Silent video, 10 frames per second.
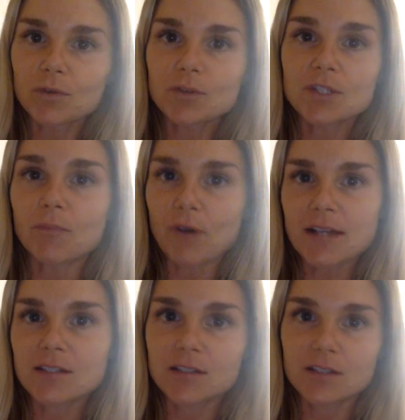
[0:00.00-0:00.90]

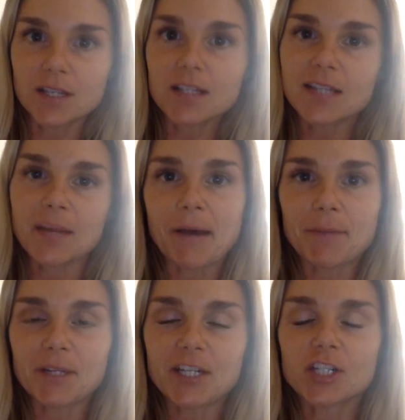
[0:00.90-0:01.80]
suppress the insect
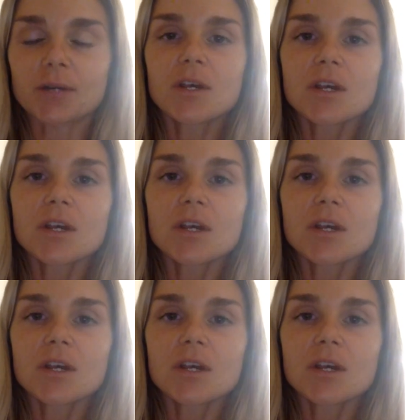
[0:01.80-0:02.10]
population.